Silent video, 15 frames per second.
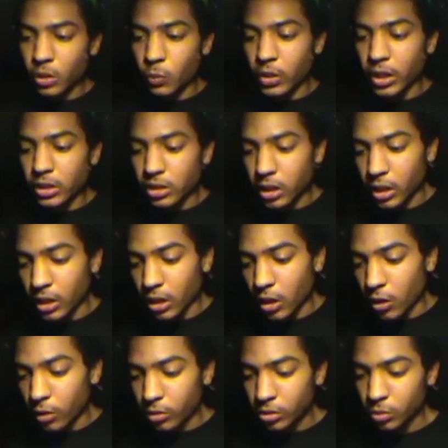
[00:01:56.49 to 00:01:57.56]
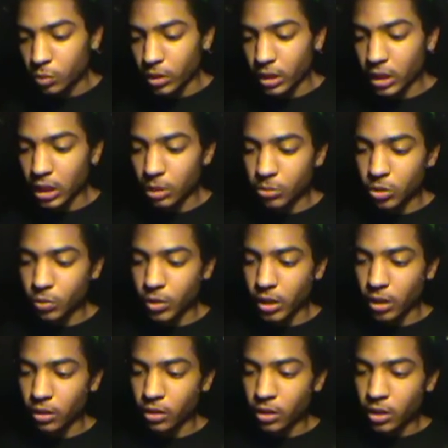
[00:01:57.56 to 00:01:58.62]
And when I say nose, when it comes
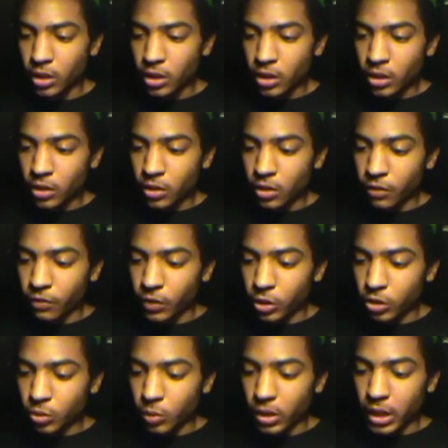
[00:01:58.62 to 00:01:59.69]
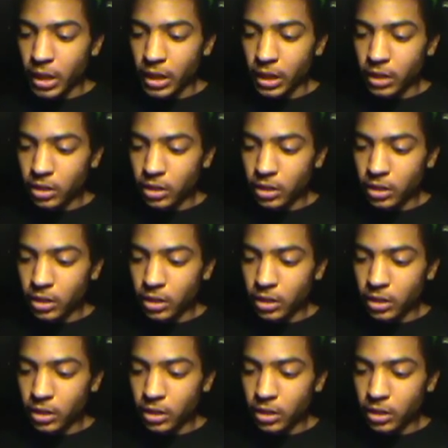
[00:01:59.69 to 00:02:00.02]
around the first 180,